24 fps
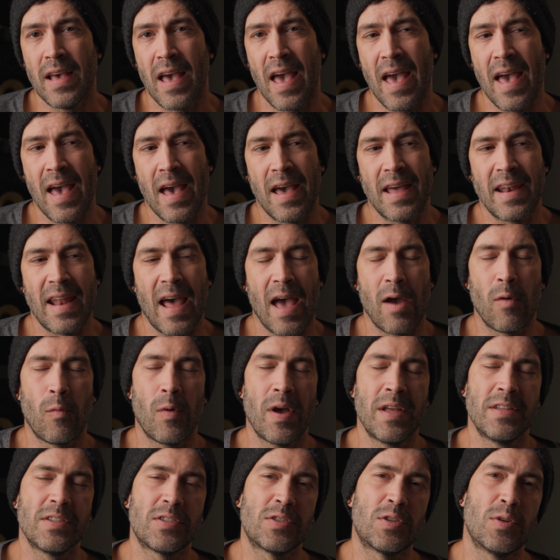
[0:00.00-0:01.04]
And I
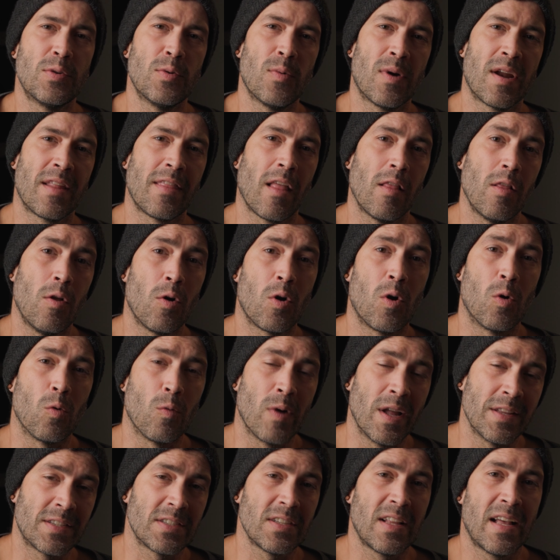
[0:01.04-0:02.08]
went to one of the local
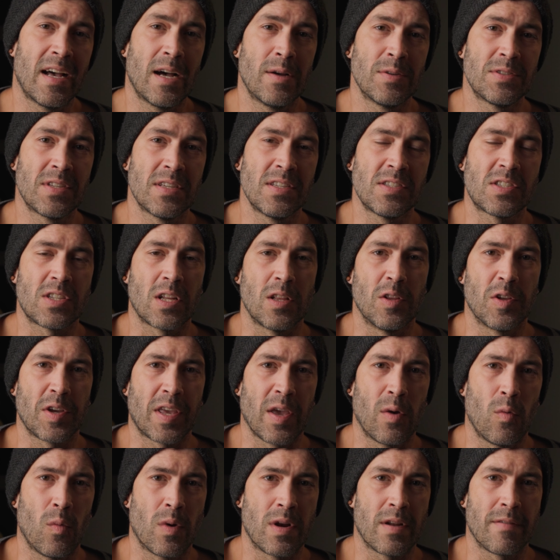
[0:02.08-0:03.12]
rental houses to
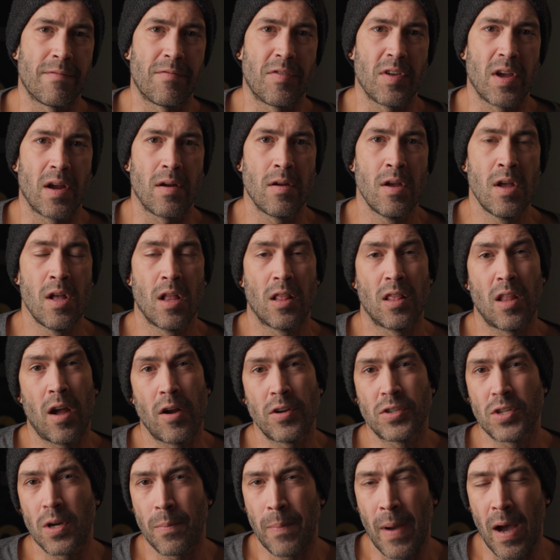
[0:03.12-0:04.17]
look at one of their
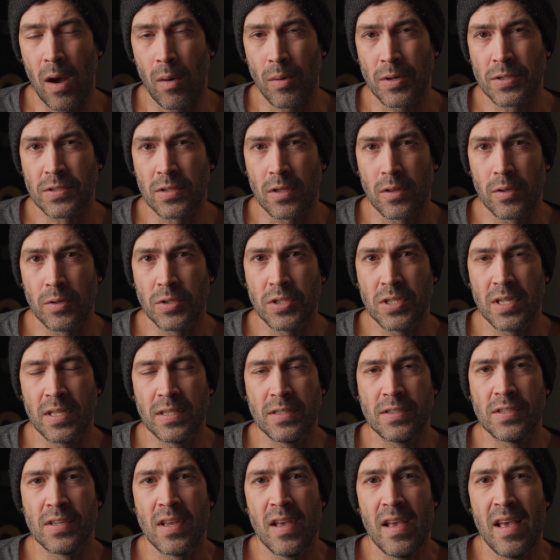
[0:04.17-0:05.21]
larger power
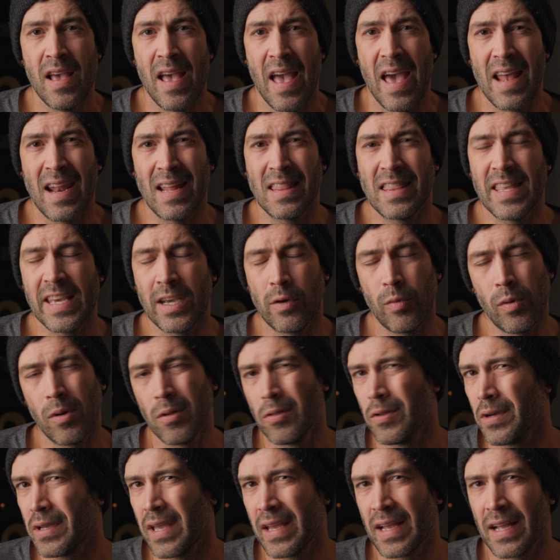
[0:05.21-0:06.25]
solutions, and I think we
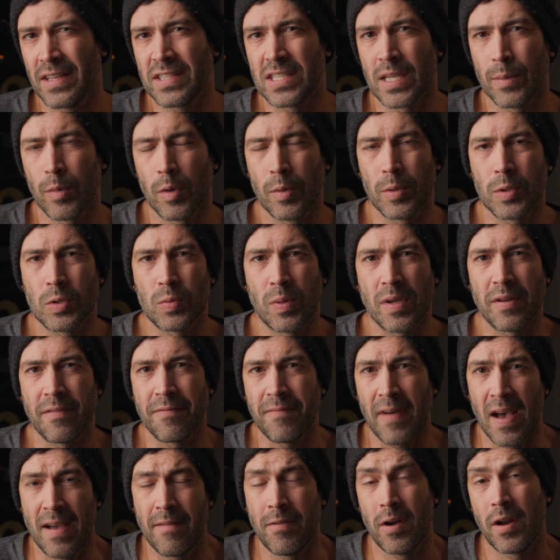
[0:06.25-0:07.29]
were looking at somewhere between
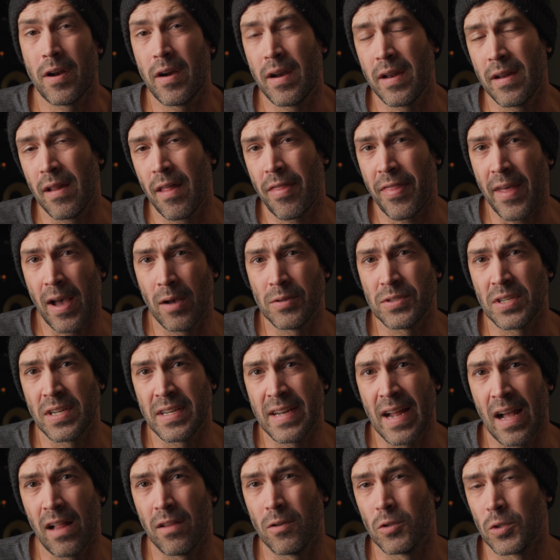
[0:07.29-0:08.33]
$500 and
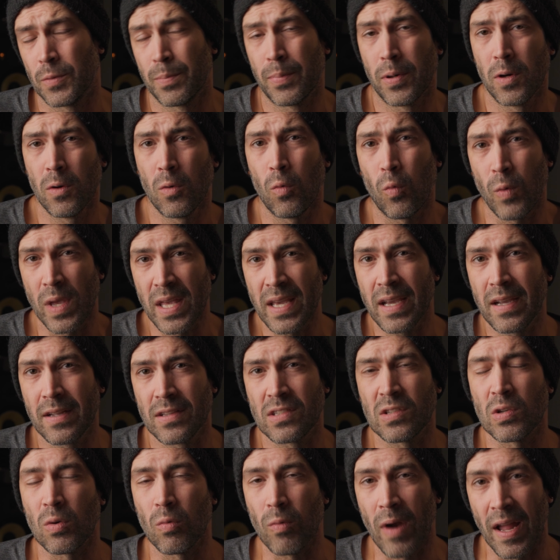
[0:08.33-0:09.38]
$1,000 per
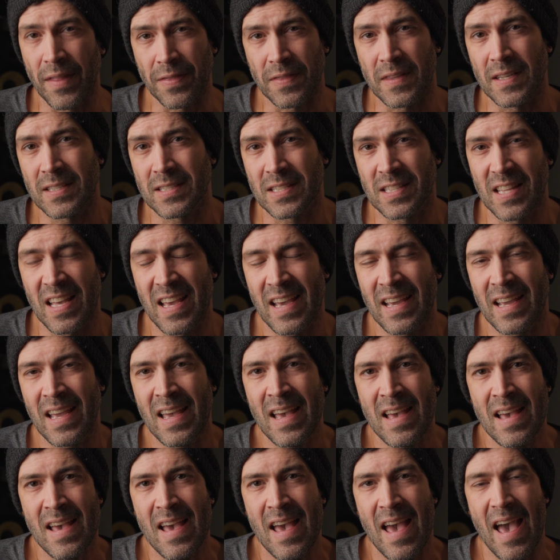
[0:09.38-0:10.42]
week to rent this thing,
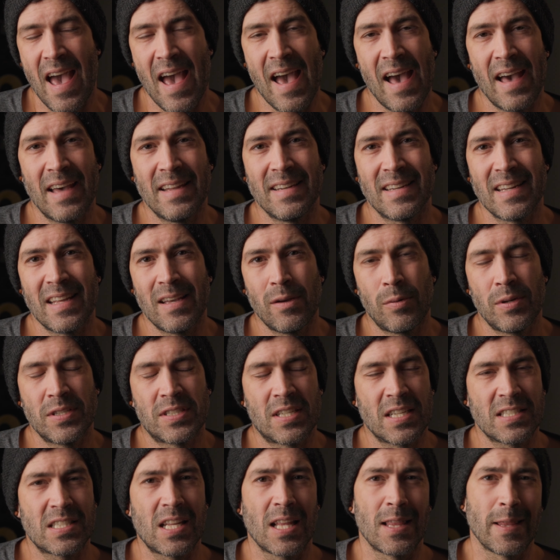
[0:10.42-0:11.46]
and it
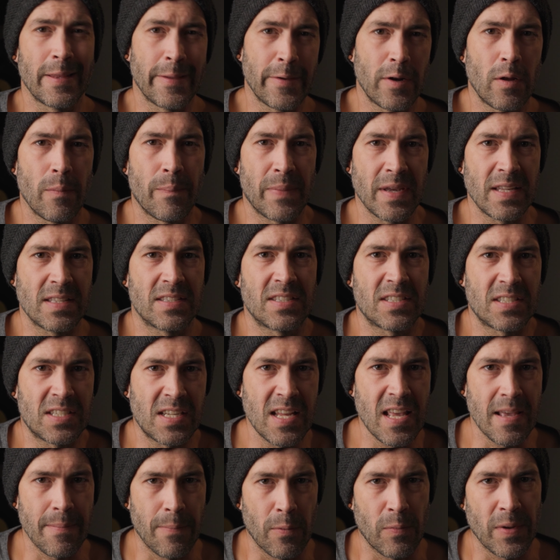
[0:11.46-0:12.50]
was just a little bit
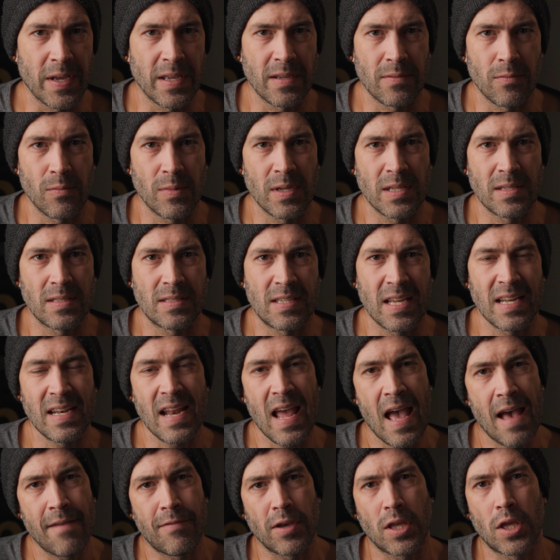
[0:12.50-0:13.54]
steep. We
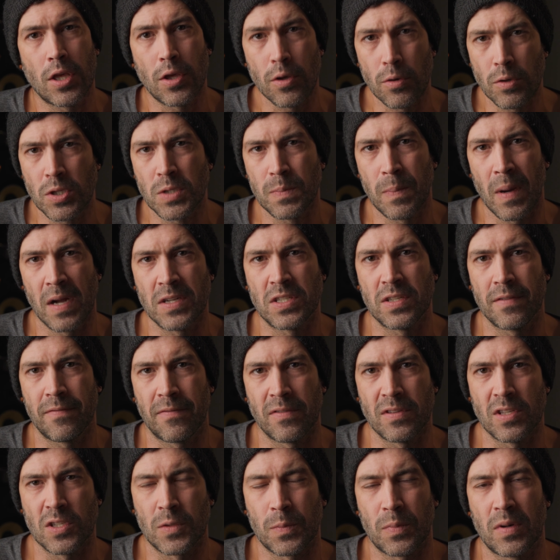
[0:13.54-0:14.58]
didn't have a huge budget
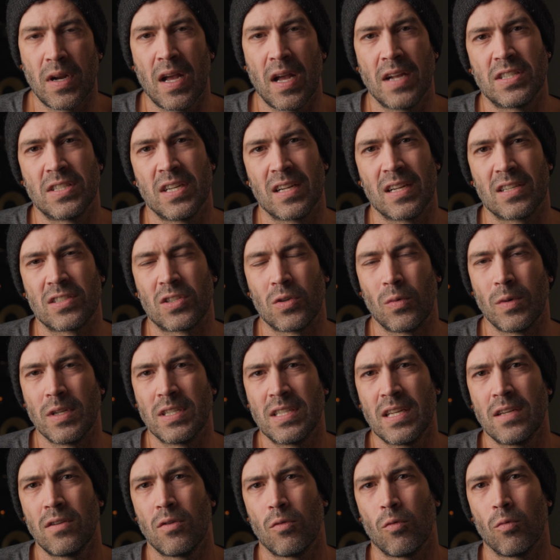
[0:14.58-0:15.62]
for this project, so we
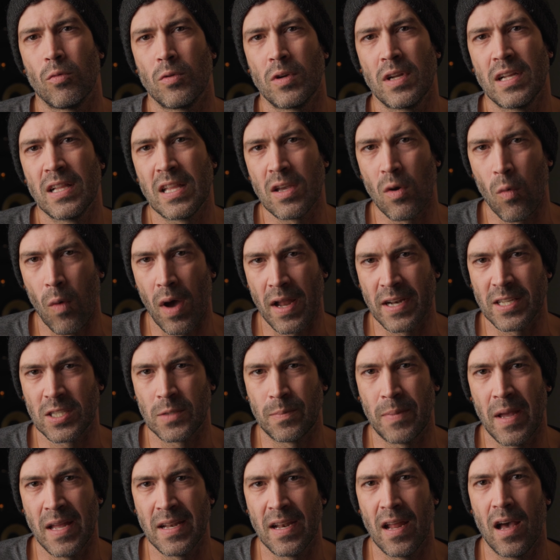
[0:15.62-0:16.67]
didn't really want to
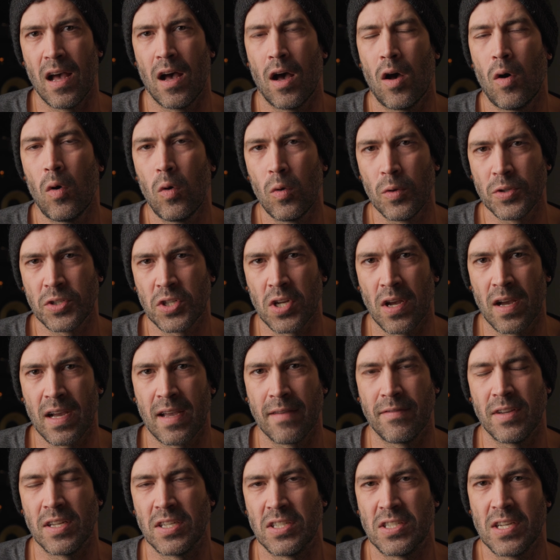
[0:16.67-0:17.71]
spend a whole chunk
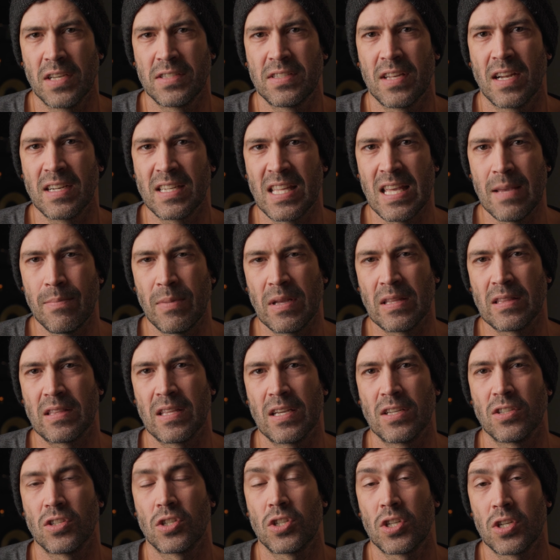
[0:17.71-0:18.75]
of it just on keeping
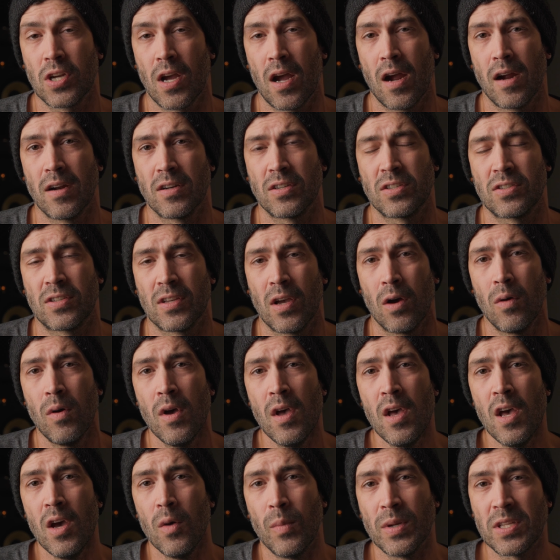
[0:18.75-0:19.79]
things charged. So
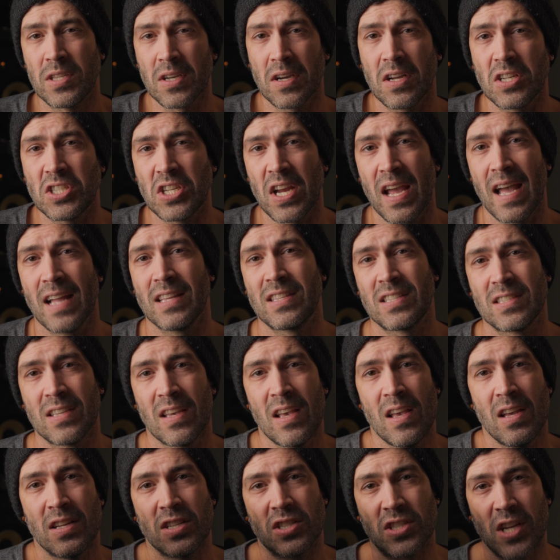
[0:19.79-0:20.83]
we took a chance,
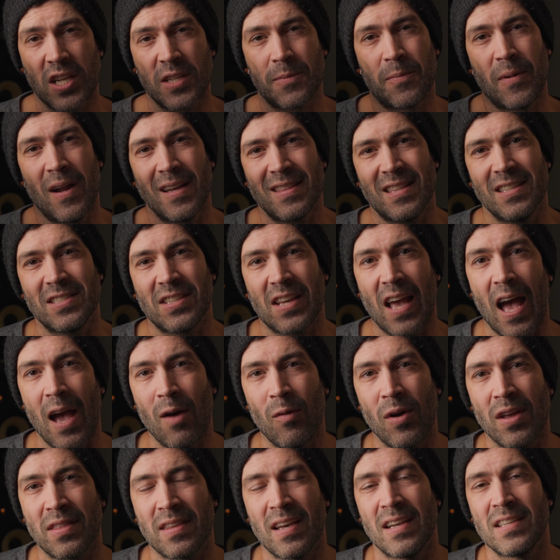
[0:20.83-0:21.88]
just brought this guy
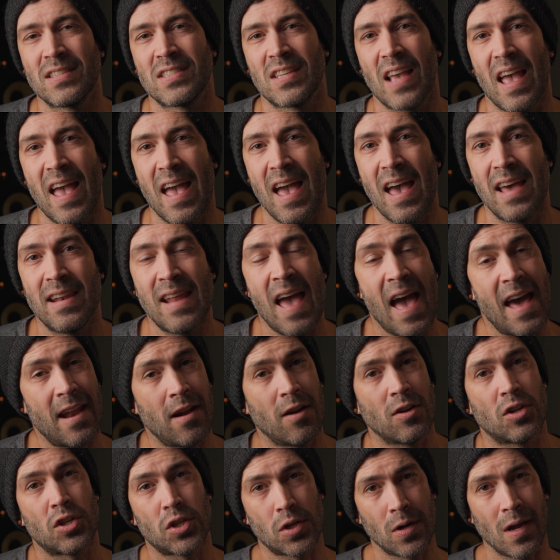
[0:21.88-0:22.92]
with us, and had
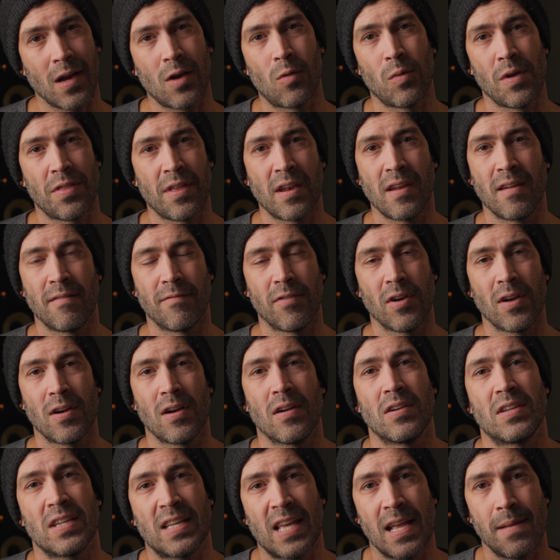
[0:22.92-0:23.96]
our truck with an
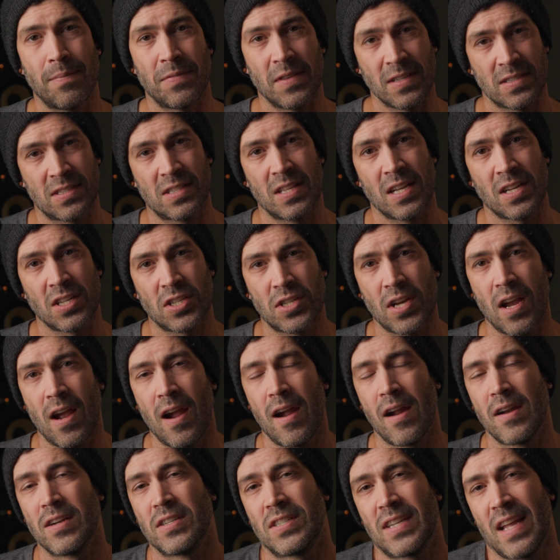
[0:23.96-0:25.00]
inverter to keep this thing
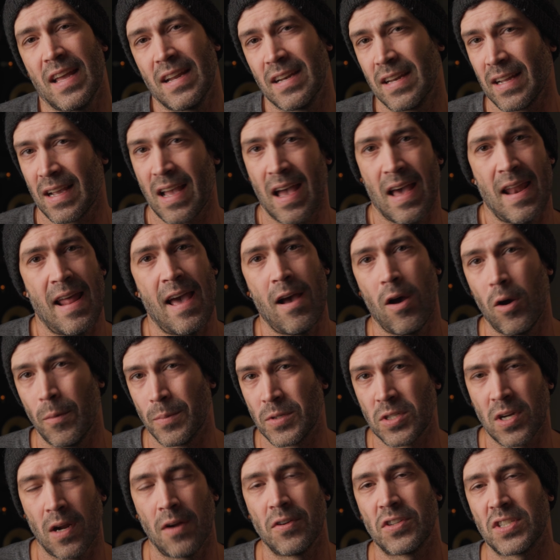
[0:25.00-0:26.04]
charged and to kind of
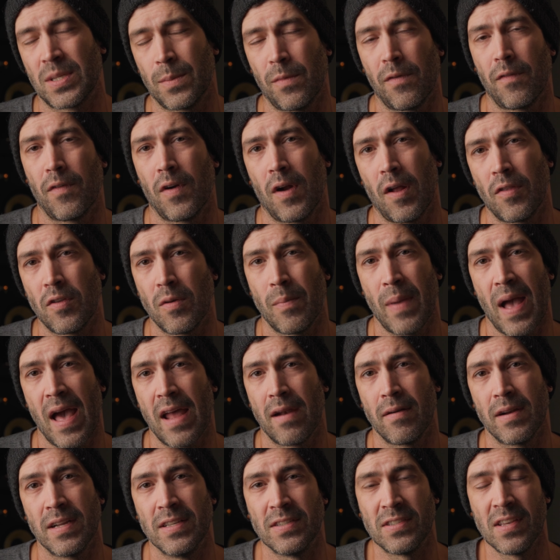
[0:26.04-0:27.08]
help charge some of our other
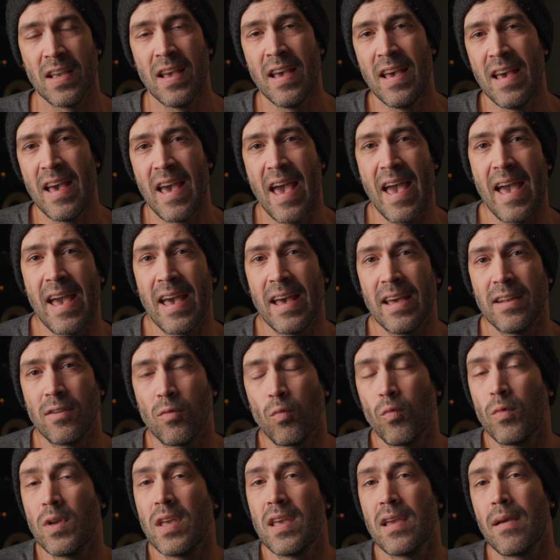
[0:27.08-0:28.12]
batteries. And
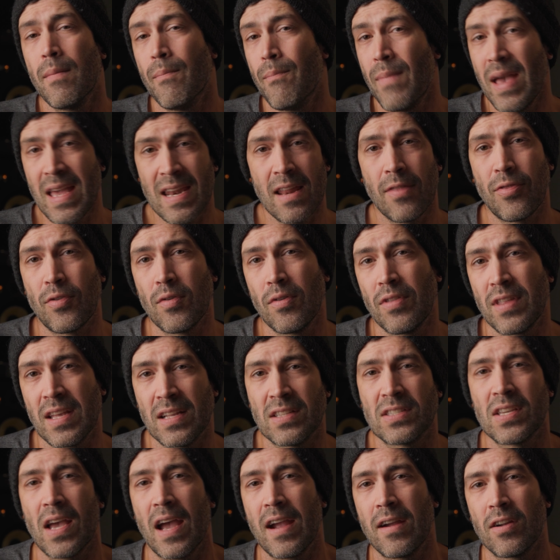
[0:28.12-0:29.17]
we made it through the
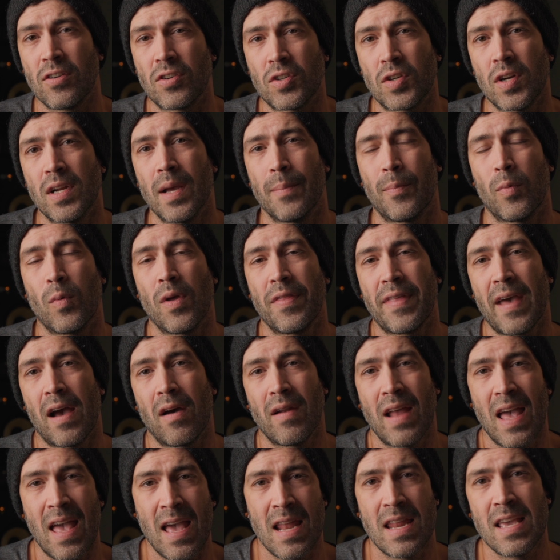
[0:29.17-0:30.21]
entire trip
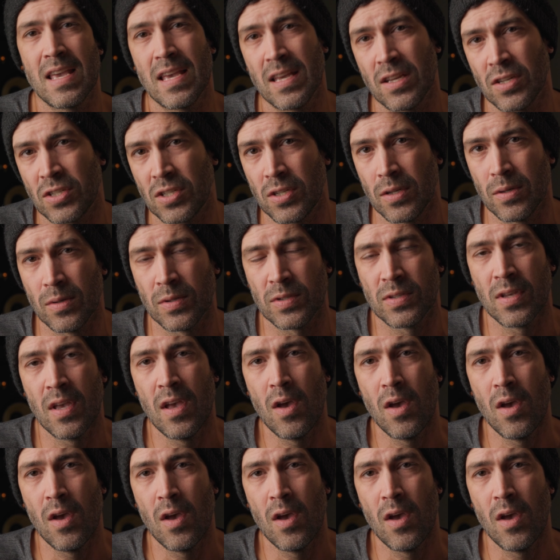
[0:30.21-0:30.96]
without any issues.